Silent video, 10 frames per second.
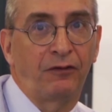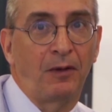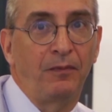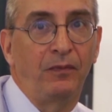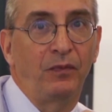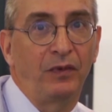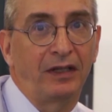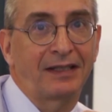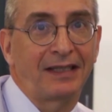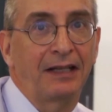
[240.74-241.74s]
from
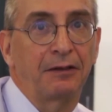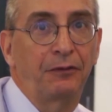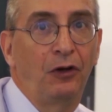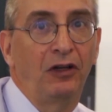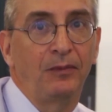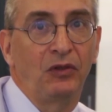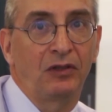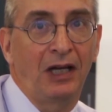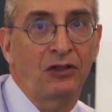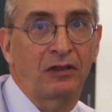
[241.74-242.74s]
a set of early
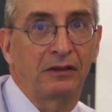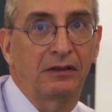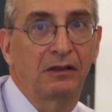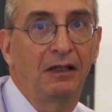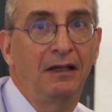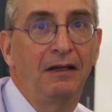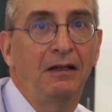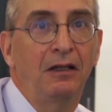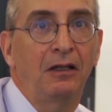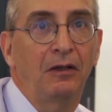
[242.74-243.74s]
mutations,
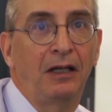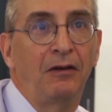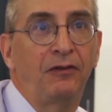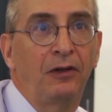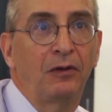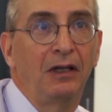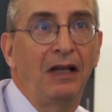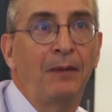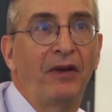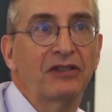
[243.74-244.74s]
in theory,
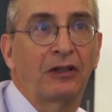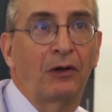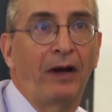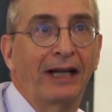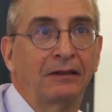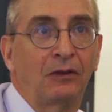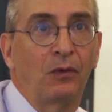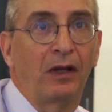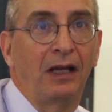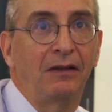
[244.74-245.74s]
they must interact in a
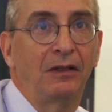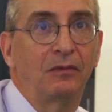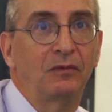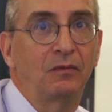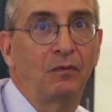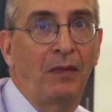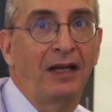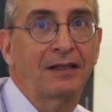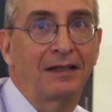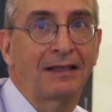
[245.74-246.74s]
way that
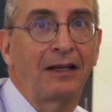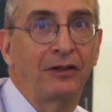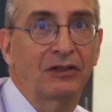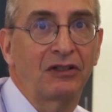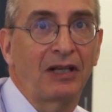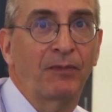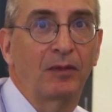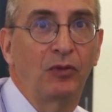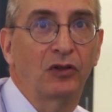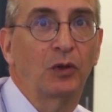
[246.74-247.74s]
makes the cell
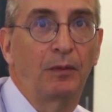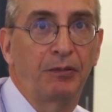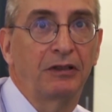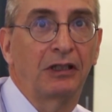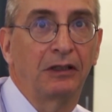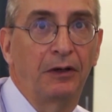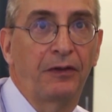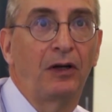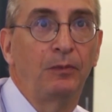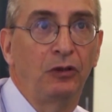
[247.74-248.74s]
susceptible to a particular
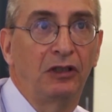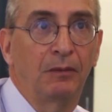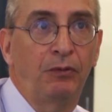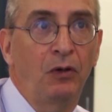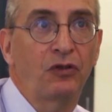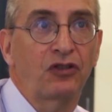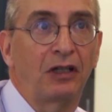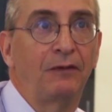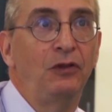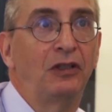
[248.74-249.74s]
therapeutic approach.
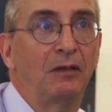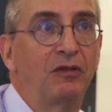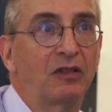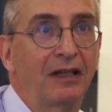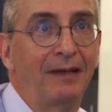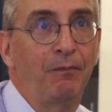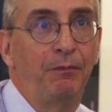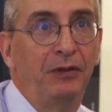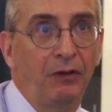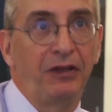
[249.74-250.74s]
And if you can
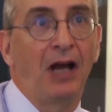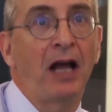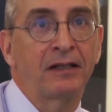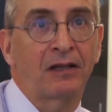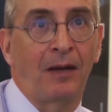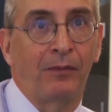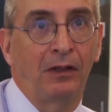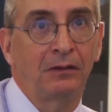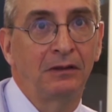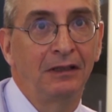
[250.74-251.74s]
build the
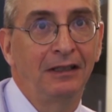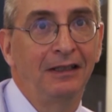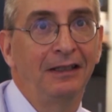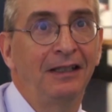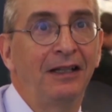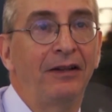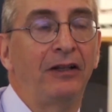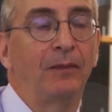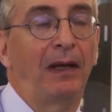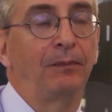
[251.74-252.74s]
ensemble,
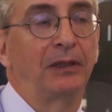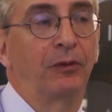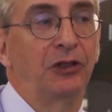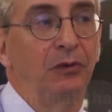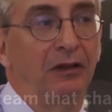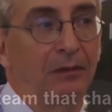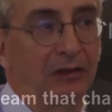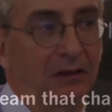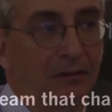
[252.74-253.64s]
then you might be able to inhibit